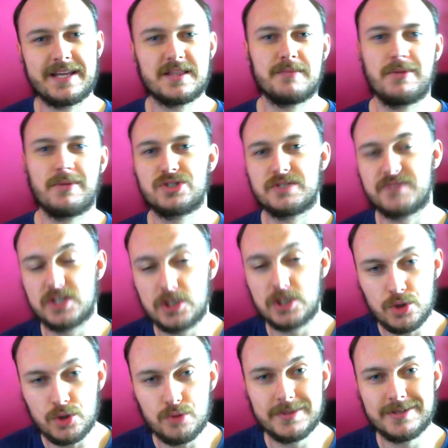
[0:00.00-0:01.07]
the most of the
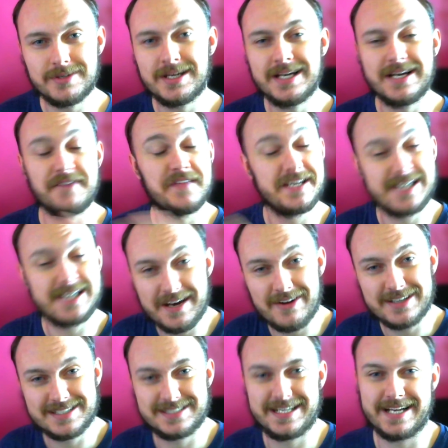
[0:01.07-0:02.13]
Lumen and the
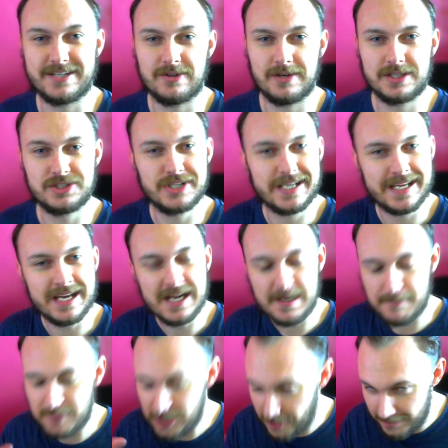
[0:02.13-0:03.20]
Nanites technology,
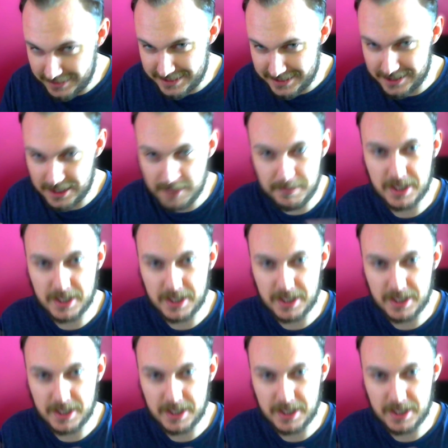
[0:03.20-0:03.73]
lighting up